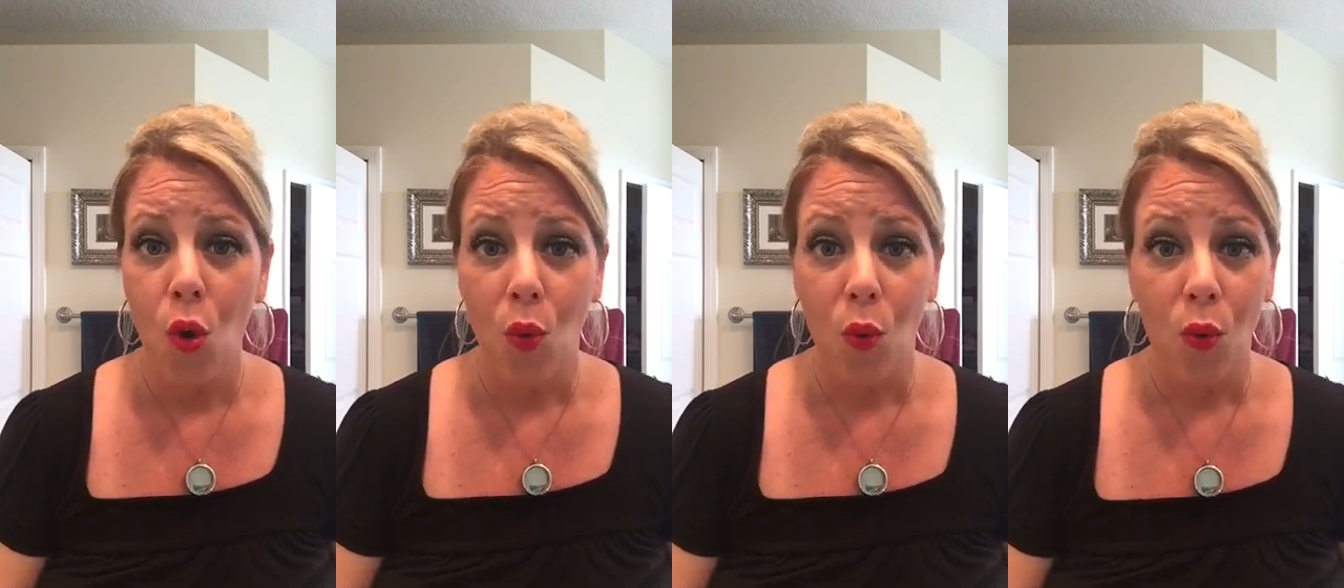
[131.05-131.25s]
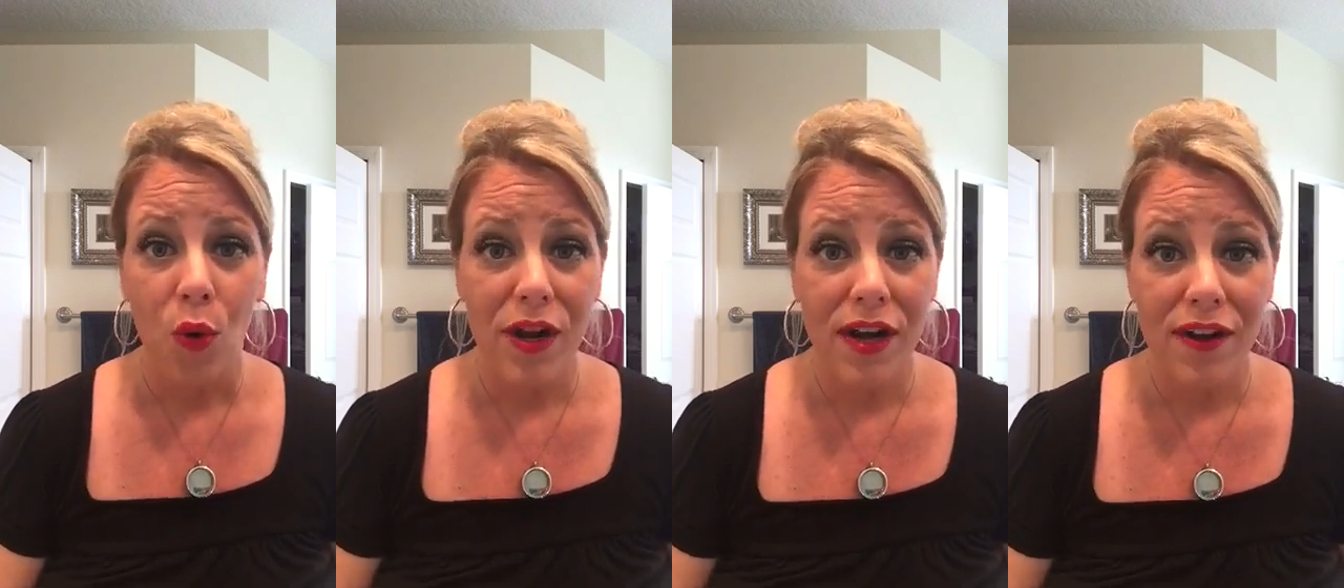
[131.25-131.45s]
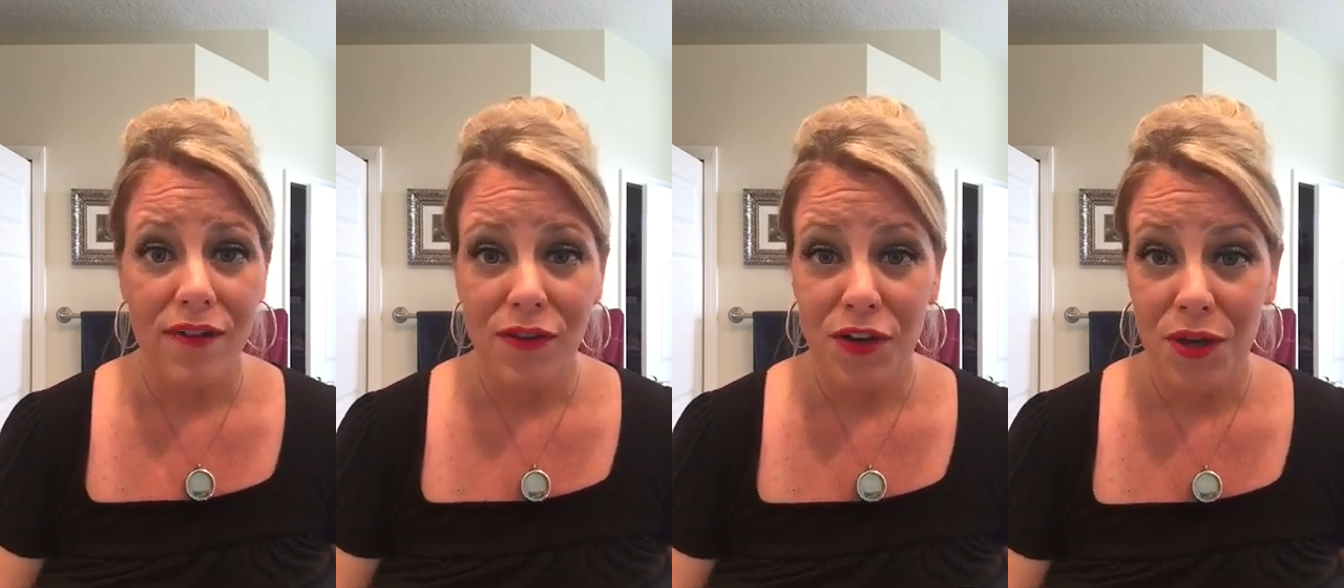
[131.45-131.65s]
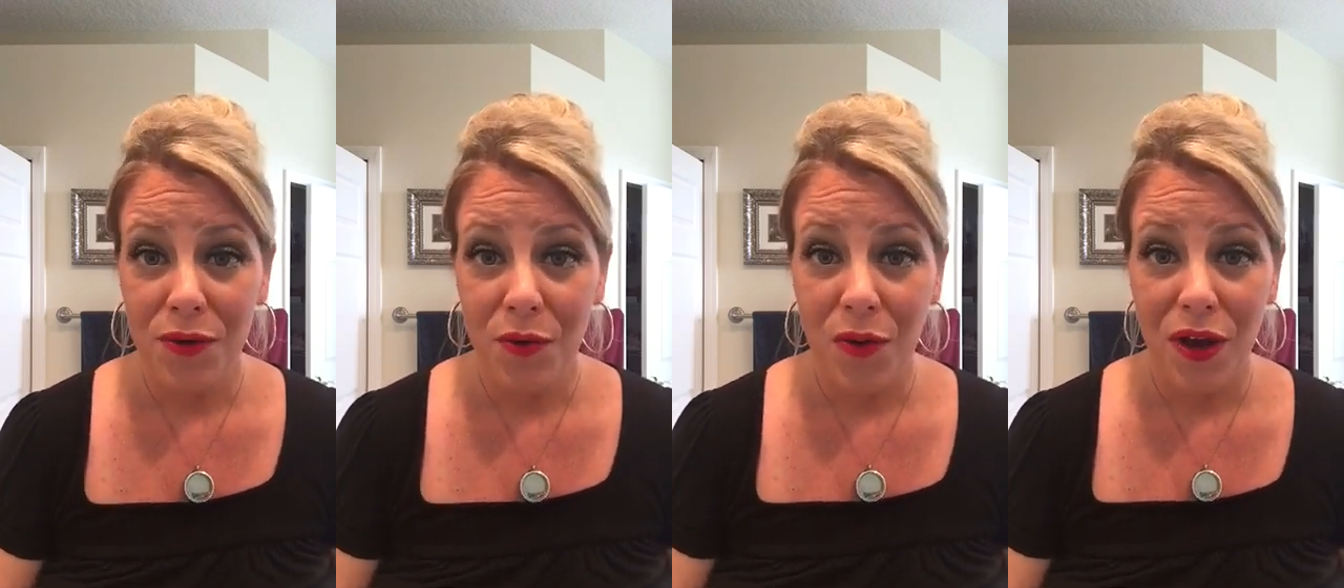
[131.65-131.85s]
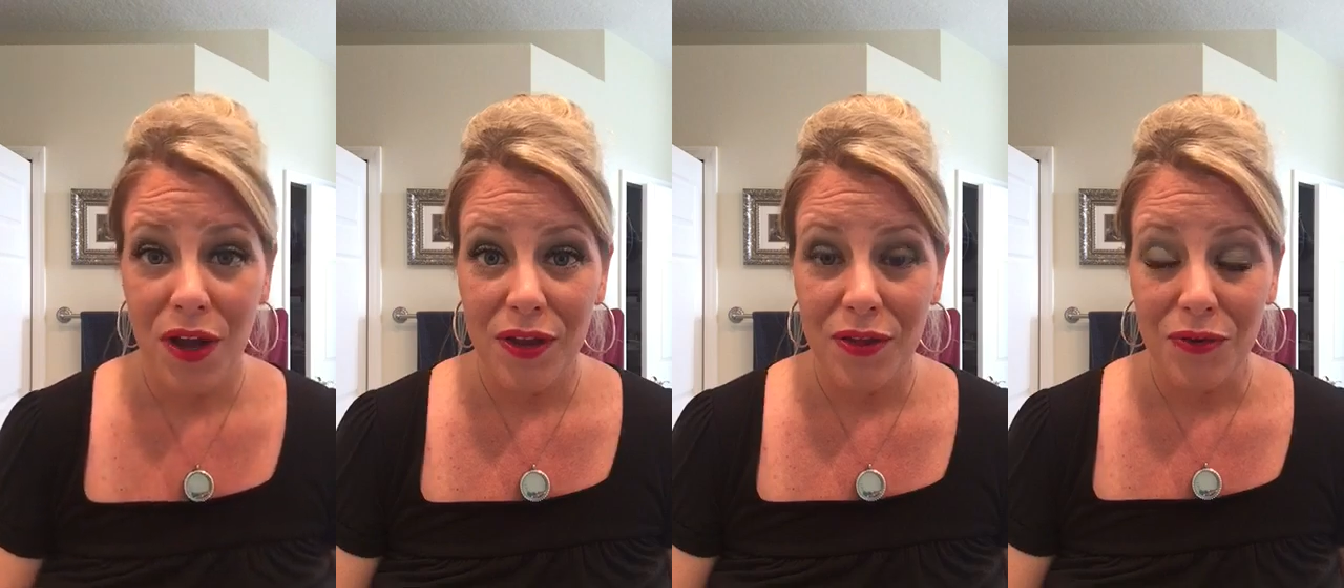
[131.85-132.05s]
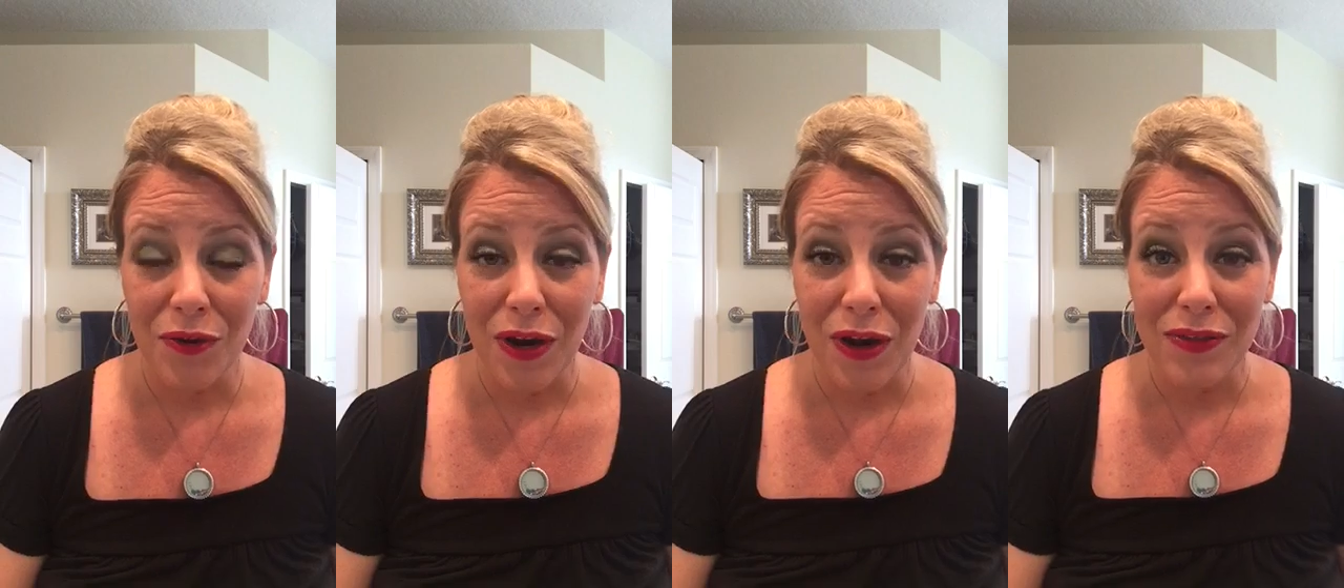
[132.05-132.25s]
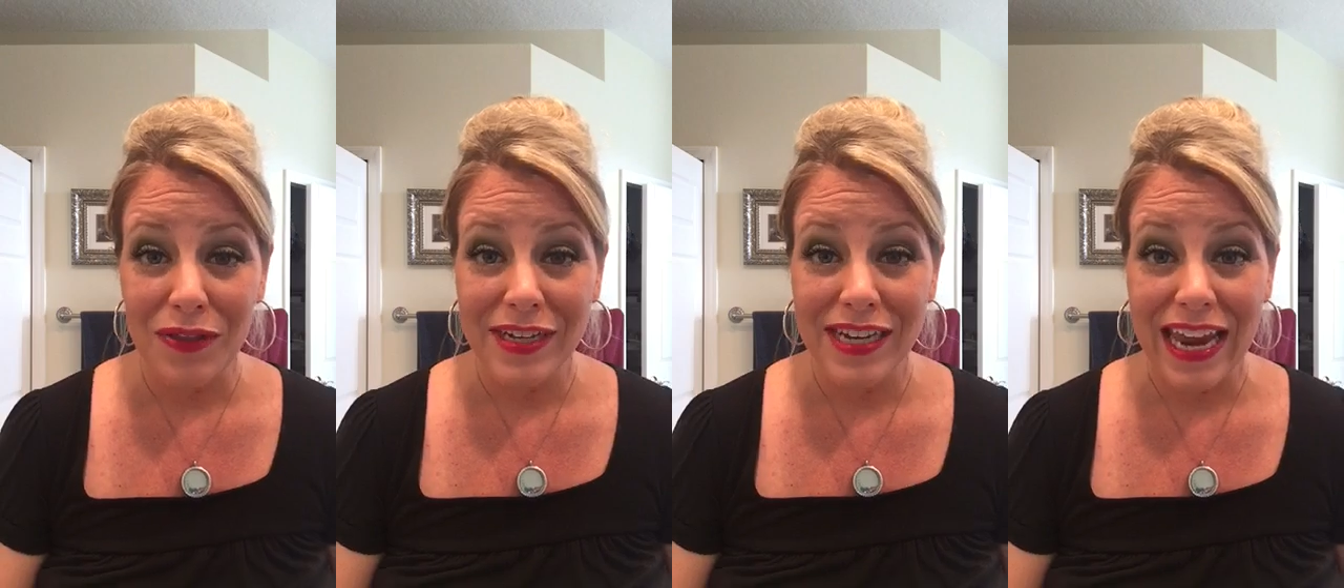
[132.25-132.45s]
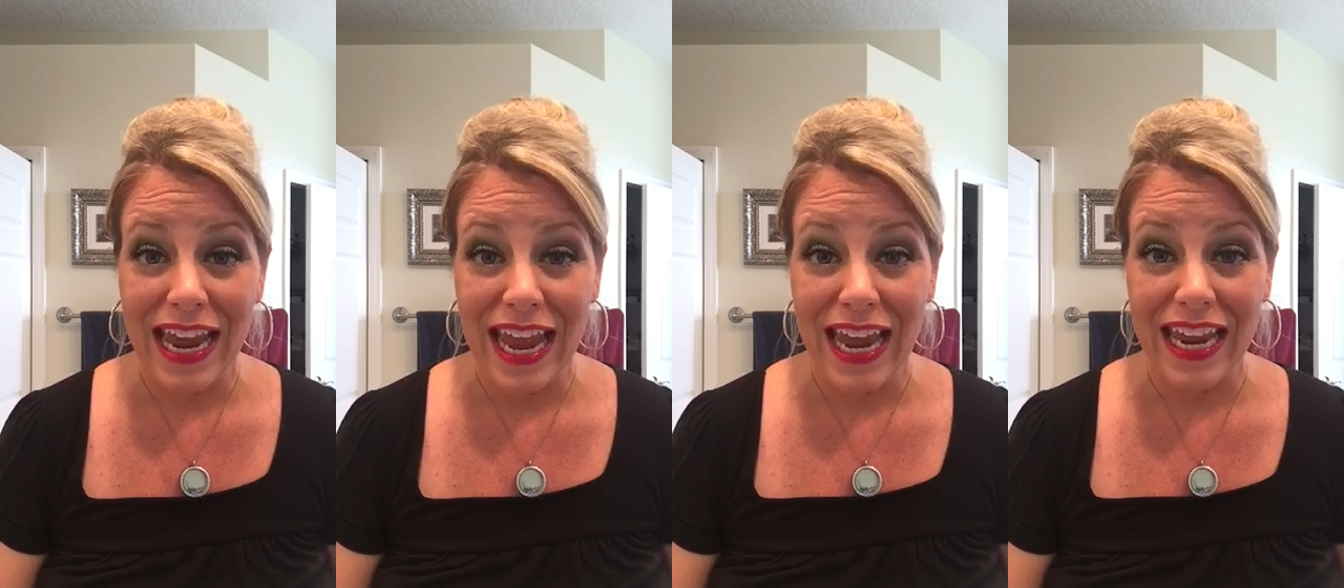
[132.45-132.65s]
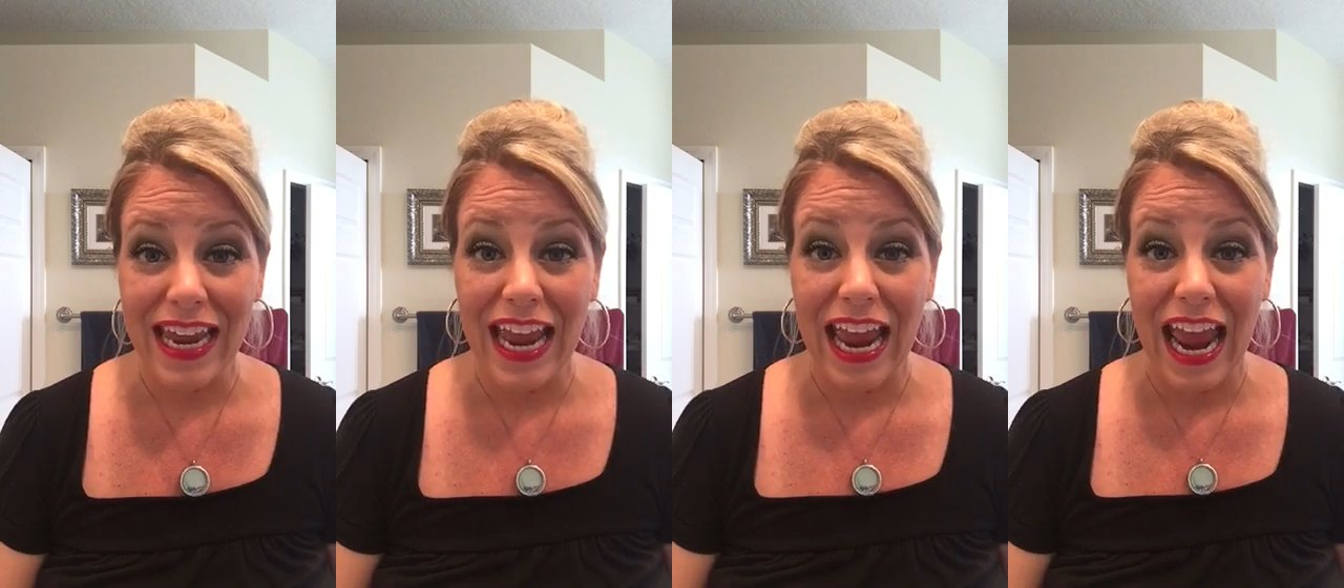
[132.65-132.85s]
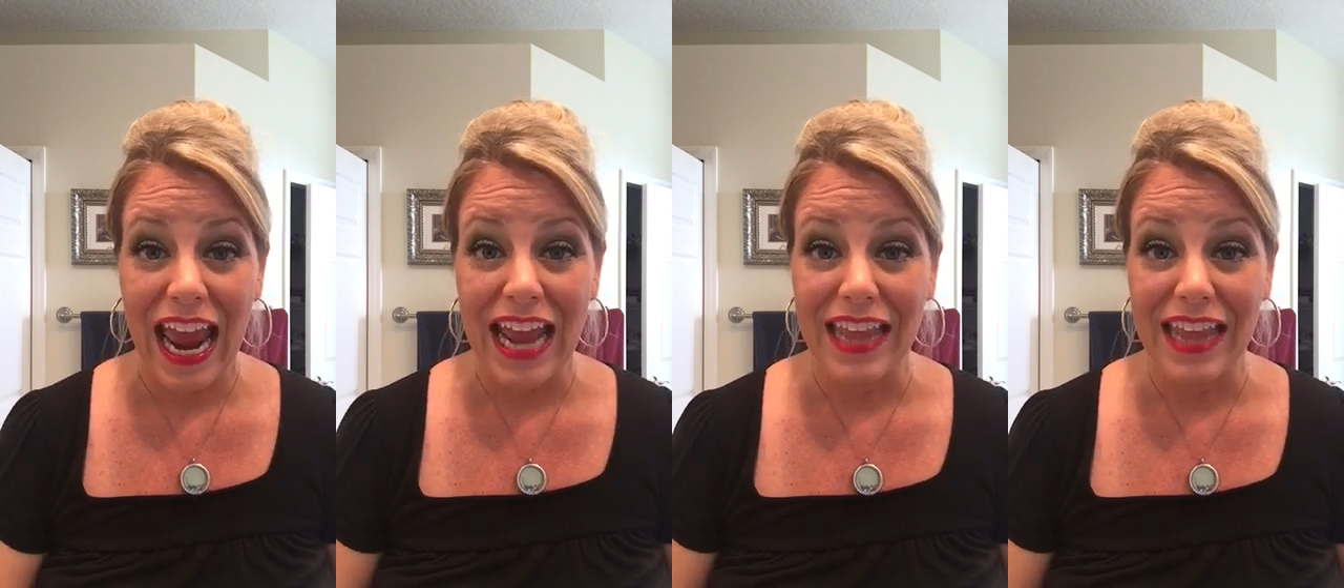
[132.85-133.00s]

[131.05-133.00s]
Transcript: whatever you want throughout the day,